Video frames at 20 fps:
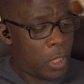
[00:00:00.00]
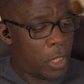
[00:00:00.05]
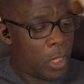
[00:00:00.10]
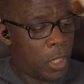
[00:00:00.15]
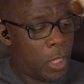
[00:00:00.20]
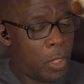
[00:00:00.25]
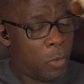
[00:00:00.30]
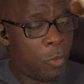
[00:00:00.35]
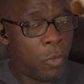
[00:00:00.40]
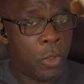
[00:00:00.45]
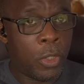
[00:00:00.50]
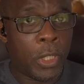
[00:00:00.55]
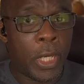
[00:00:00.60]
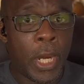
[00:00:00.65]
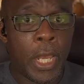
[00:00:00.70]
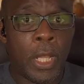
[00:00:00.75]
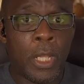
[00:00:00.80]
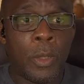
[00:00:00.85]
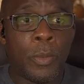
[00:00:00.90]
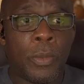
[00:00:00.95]
it will
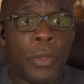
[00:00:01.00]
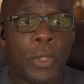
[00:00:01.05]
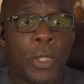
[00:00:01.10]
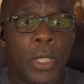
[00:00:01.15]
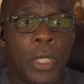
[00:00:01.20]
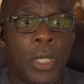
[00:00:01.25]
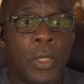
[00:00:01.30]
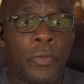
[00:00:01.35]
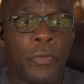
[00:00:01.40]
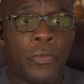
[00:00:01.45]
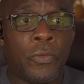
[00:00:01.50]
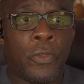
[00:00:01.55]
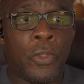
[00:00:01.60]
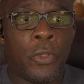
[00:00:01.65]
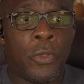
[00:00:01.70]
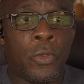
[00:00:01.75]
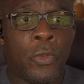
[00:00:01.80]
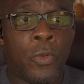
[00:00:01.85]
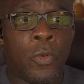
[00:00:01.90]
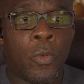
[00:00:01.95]
help if
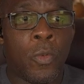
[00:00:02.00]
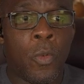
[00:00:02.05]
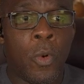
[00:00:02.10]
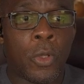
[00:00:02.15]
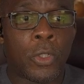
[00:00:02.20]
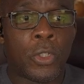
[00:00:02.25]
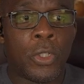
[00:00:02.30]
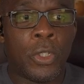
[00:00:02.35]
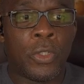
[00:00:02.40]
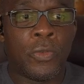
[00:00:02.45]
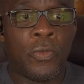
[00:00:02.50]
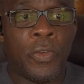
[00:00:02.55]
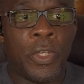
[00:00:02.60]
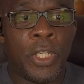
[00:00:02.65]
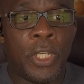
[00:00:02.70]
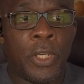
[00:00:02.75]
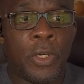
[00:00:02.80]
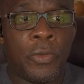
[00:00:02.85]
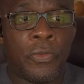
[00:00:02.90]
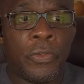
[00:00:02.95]
you watch this
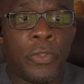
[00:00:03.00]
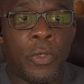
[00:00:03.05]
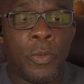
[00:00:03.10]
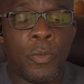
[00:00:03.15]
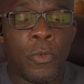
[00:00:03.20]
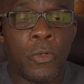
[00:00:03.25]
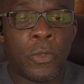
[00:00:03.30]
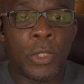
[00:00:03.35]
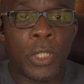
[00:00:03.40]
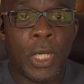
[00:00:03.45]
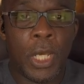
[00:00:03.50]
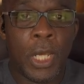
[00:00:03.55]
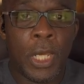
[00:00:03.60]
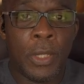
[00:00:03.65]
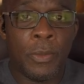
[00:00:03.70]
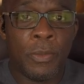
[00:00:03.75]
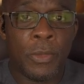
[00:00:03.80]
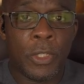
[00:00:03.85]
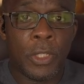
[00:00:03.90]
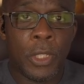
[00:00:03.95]
video a few more
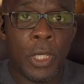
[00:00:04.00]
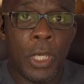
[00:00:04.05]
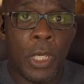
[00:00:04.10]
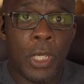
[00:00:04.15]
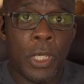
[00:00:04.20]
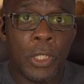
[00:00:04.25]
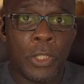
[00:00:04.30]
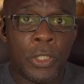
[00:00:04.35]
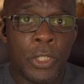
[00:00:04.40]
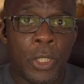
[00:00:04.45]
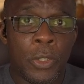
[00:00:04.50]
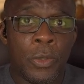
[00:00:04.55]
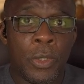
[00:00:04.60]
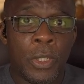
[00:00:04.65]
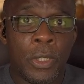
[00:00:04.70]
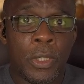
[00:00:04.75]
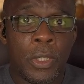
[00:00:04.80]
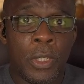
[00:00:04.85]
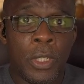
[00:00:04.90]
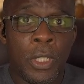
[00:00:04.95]
times so
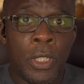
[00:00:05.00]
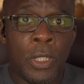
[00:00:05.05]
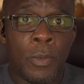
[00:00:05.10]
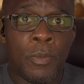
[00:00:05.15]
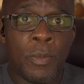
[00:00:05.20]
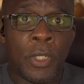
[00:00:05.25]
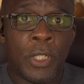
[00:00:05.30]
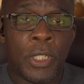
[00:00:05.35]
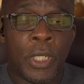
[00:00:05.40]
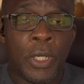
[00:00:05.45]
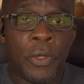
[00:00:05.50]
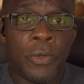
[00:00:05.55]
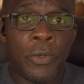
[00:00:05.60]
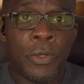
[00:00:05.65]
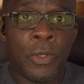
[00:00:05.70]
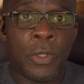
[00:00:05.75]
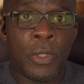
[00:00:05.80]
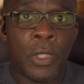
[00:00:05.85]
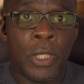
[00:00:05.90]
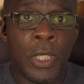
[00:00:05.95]
that the
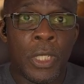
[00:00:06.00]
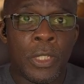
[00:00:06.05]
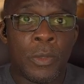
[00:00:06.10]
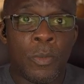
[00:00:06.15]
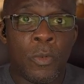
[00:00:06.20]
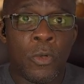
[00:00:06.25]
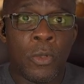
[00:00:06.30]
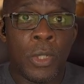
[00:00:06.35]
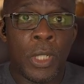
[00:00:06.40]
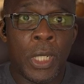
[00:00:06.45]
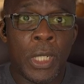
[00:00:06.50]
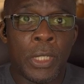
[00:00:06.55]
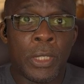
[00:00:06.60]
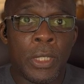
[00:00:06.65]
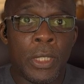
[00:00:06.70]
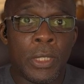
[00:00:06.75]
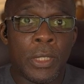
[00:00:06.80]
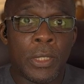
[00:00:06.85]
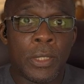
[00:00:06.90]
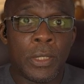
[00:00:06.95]
material is more likely
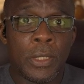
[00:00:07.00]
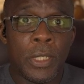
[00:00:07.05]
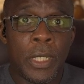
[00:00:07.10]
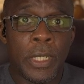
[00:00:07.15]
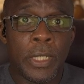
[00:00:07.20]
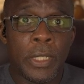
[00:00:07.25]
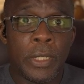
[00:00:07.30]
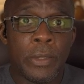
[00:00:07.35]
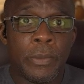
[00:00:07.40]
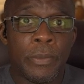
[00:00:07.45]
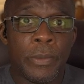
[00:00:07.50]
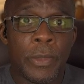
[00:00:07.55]
to stick.